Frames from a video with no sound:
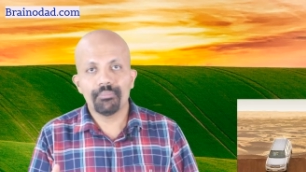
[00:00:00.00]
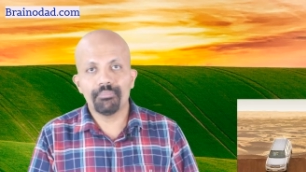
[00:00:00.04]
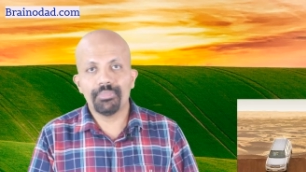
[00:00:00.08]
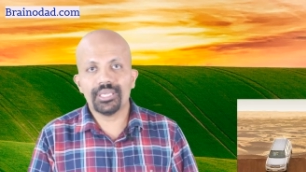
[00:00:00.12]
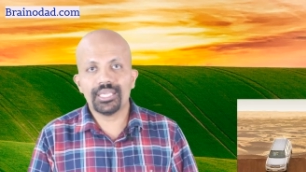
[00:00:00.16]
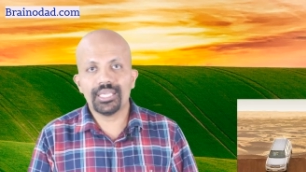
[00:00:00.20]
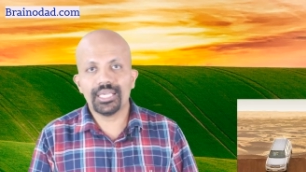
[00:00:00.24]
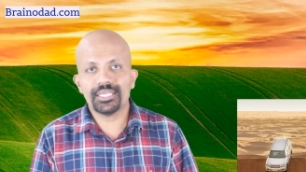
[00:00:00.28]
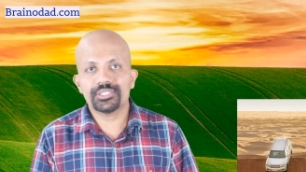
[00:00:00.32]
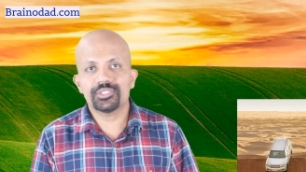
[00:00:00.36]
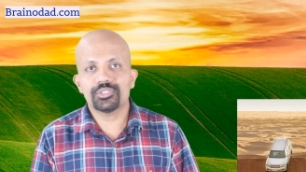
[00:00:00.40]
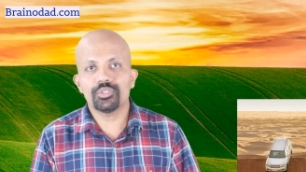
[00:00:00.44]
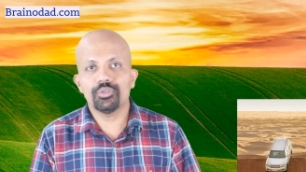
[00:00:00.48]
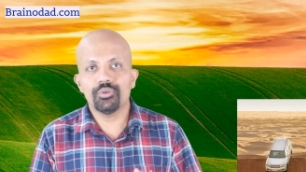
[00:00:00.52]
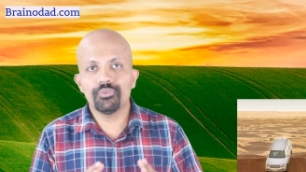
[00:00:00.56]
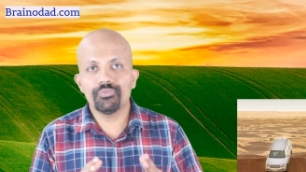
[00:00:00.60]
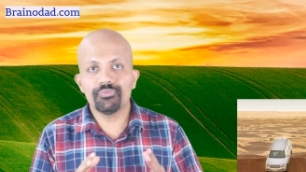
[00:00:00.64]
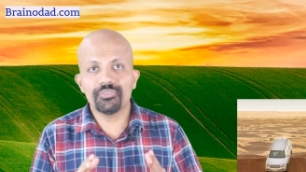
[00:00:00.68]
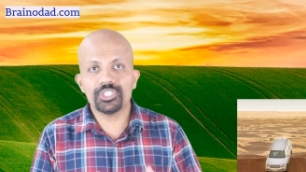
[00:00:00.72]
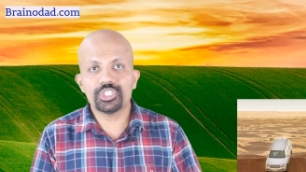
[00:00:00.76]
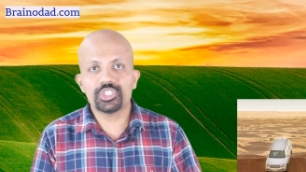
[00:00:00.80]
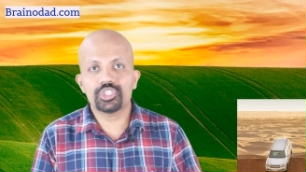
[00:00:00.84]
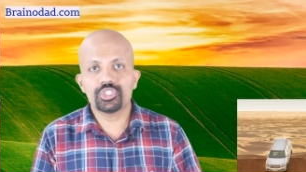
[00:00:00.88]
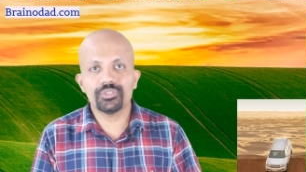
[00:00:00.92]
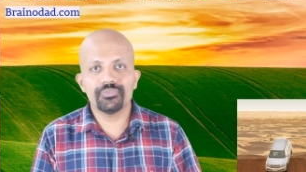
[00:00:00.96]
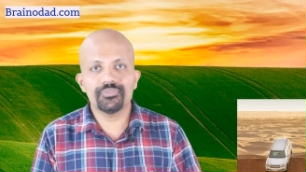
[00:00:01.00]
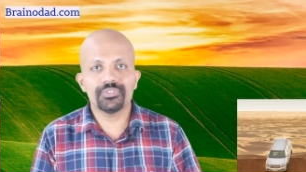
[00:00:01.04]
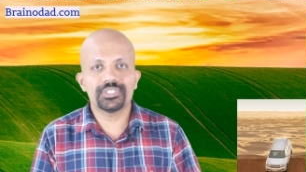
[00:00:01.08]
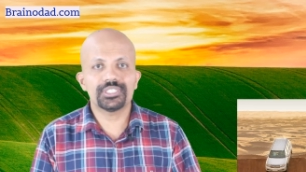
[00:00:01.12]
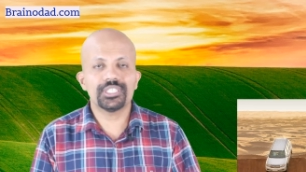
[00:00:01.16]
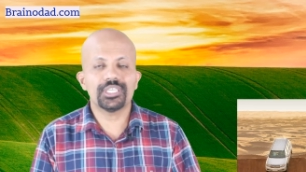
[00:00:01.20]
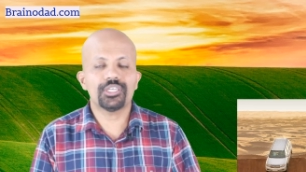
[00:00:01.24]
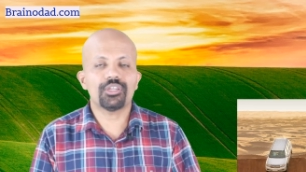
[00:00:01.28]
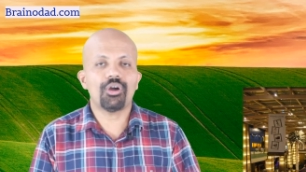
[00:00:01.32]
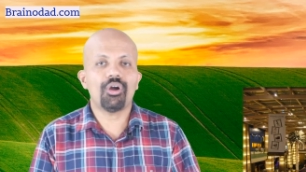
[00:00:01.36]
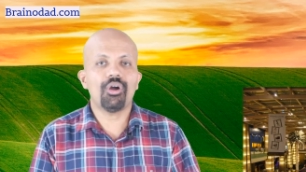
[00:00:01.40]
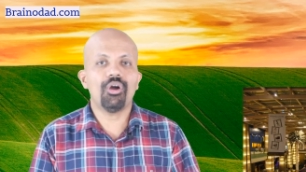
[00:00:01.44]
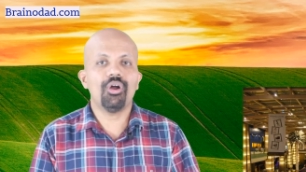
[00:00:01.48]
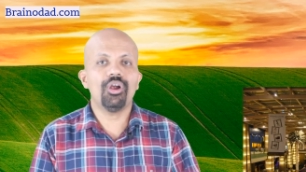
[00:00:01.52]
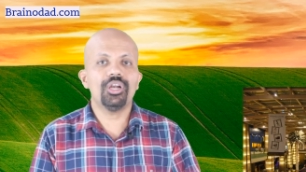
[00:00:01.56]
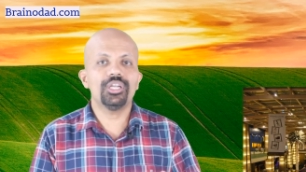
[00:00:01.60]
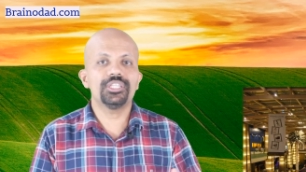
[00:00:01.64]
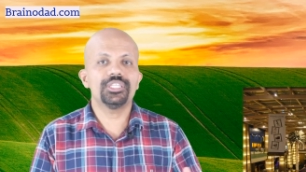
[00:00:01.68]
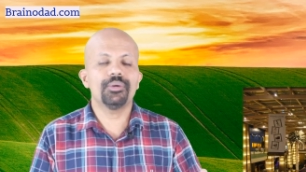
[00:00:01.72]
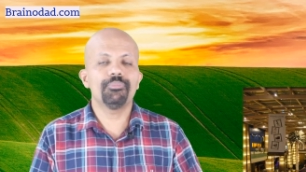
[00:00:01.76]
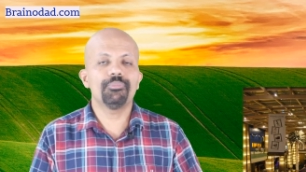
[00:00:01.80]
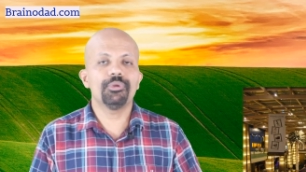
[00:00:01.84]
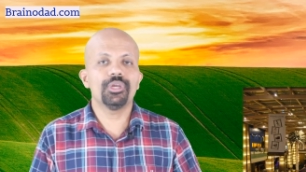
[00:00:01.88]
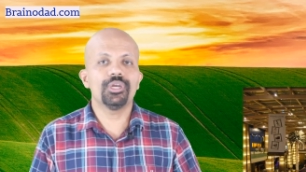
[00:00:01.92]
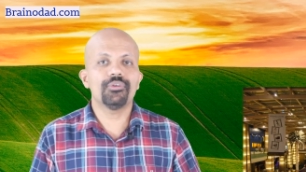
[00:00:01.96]
because you wish to visit all
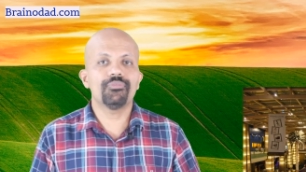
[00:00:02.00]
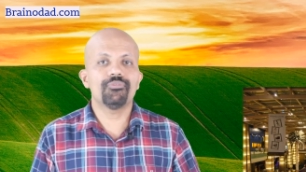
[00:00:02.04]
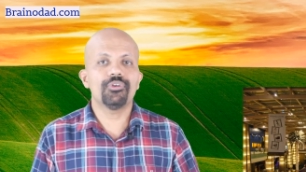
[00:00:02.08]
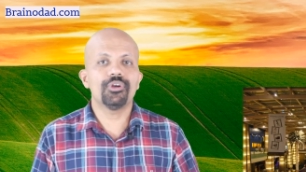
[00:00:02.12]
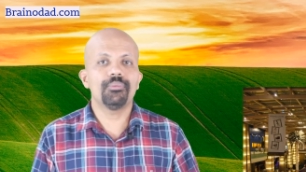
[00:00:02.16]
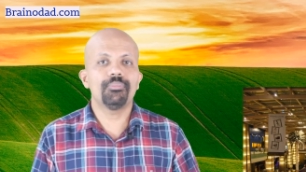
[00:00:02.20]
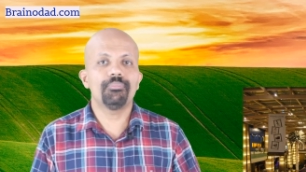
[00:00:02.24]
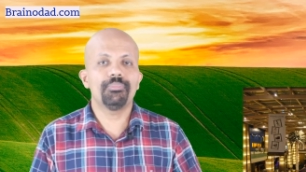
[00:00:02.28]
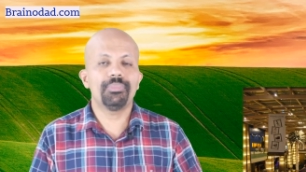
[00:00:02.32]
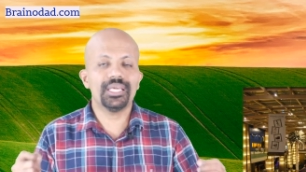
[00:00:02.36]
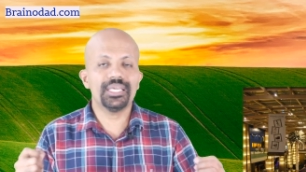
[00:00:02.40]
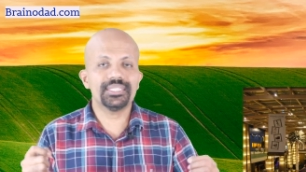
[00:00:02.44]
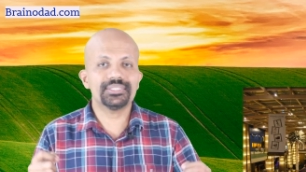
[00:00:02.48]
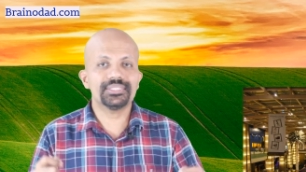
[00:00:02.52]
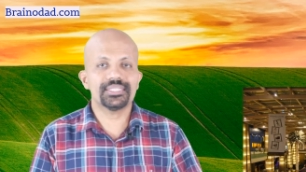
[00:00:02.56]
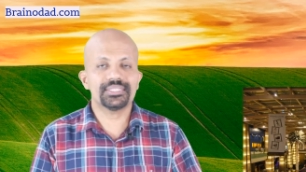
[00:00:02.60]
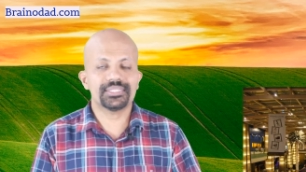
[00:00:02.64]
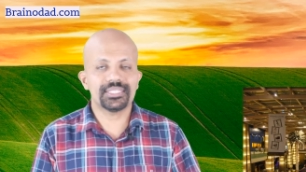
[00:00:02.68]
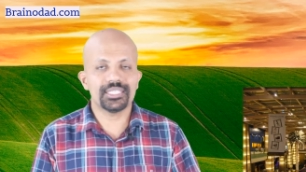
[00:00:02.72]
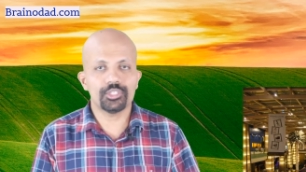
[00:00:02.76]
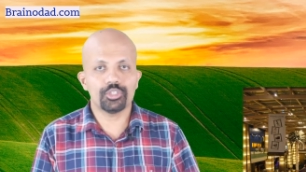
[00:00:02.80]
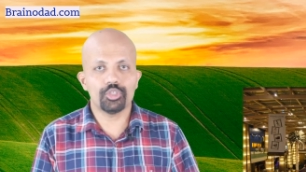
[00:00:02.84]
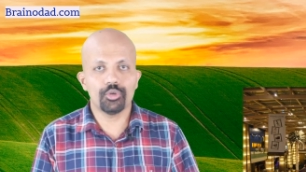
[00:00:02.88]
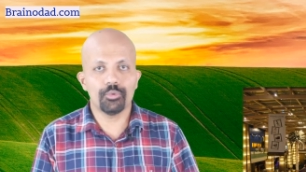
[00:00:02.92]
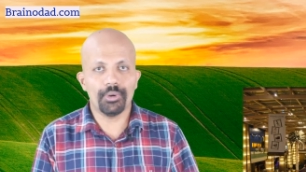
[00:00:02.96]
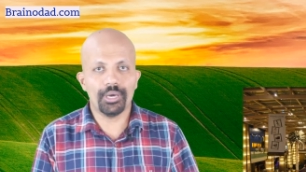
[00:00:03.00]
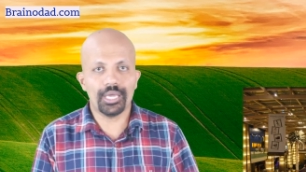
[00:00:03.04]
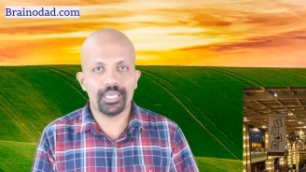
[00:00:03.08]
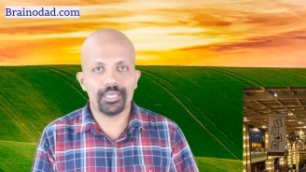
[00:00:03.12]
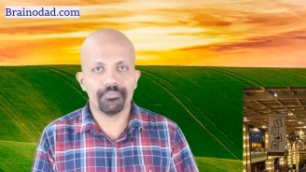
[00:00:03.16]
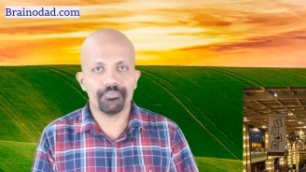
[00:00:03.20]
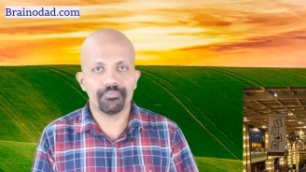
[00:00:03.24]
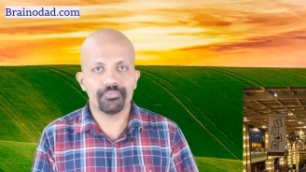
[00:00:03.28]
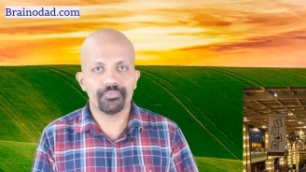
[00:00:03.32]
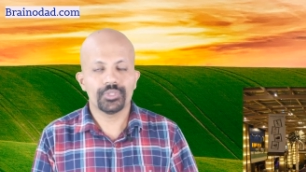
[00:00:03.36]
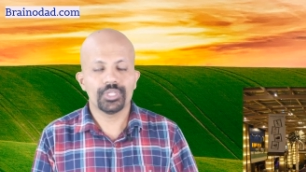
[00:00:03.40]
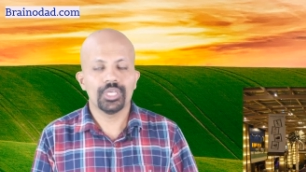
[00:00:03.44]
the beautiful places in Dubai.